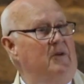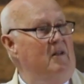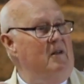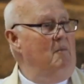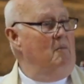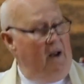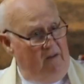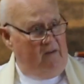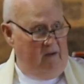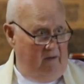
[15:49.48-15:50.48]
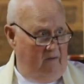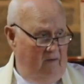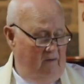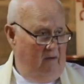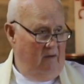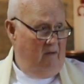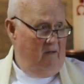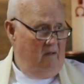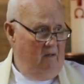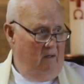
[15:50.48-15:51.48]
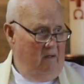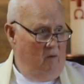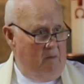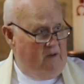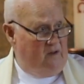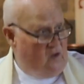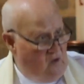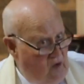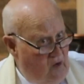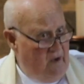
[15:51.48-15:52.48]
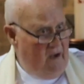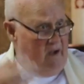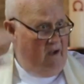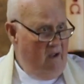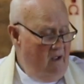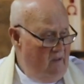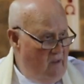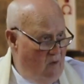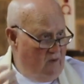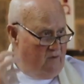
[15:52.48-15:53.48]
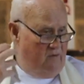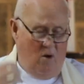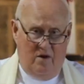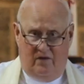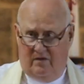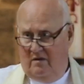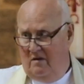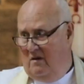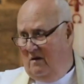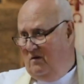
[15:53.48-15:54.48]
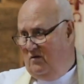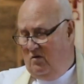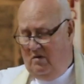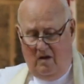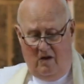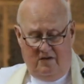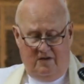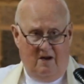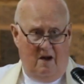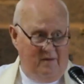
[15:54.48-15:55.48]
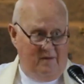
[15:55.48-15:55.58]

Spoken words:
and our blessings. We must still hear the Lord's voice during those times.